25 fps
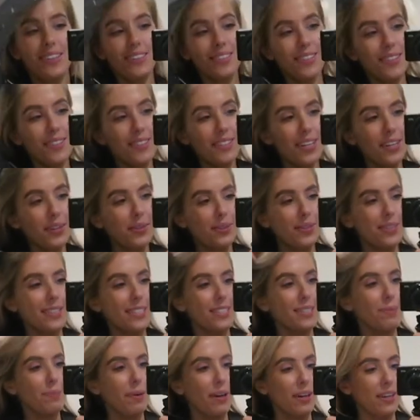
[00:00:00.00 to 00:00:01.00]
excuse that noise,
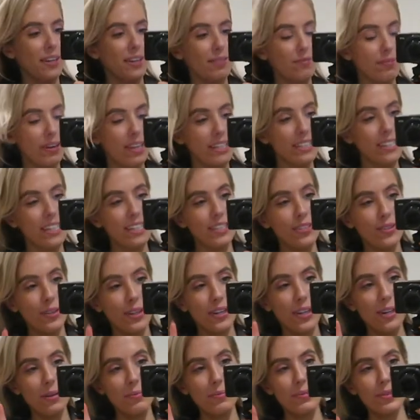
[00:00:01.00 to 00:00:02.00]
it's my radiator,
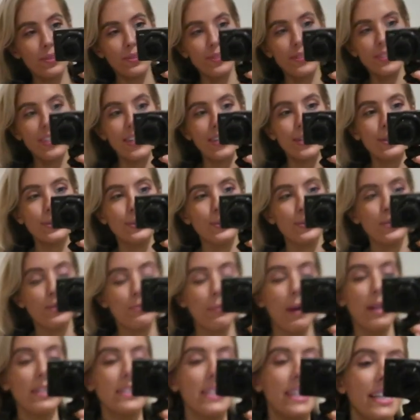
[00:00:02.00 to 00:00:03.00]
it comes on like
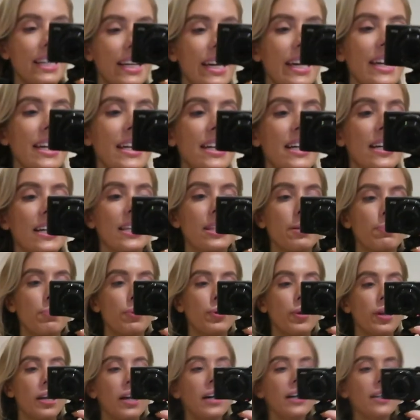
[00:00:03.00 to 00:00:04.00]
automatically, the
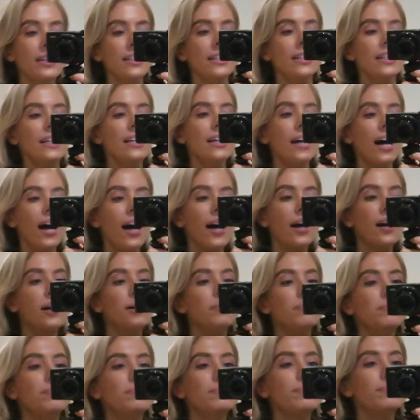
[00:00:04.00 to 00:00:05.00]
boiler.
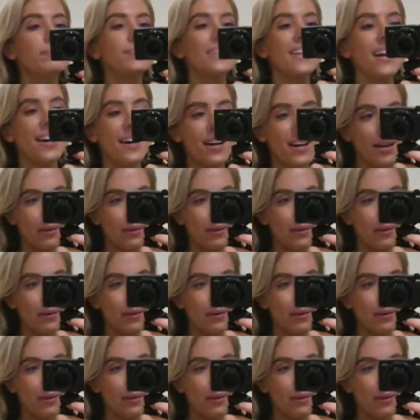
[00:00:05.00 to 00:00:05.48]
But yeah,